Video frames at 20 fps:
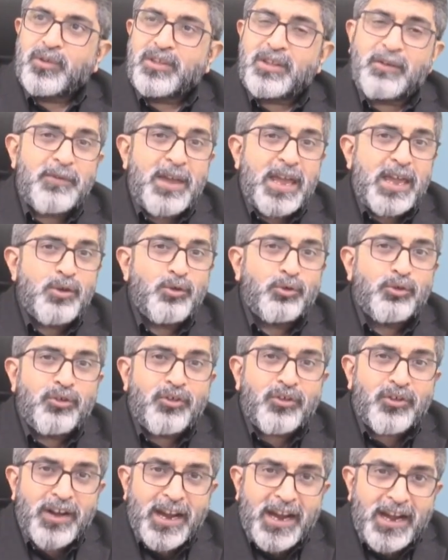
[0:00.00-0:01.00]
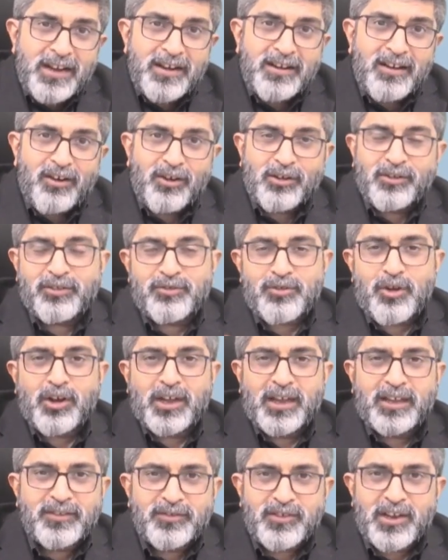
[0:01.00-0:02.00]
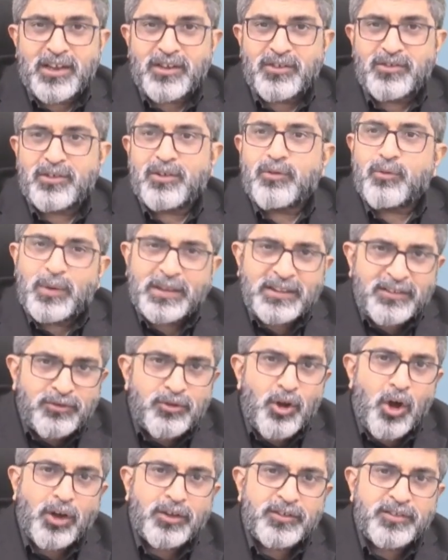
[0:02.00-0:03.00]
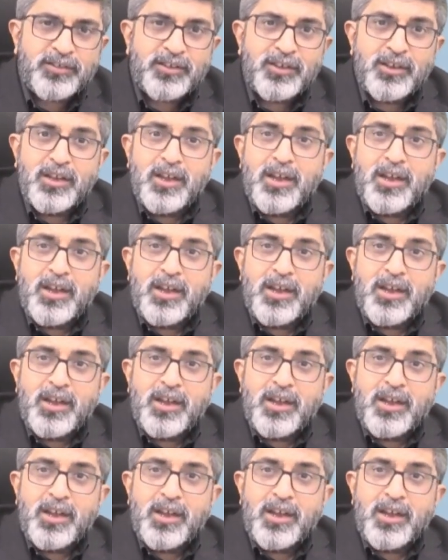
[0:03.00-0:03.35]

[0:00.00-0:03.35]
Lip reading: the way you trade on stock exchange with stocks,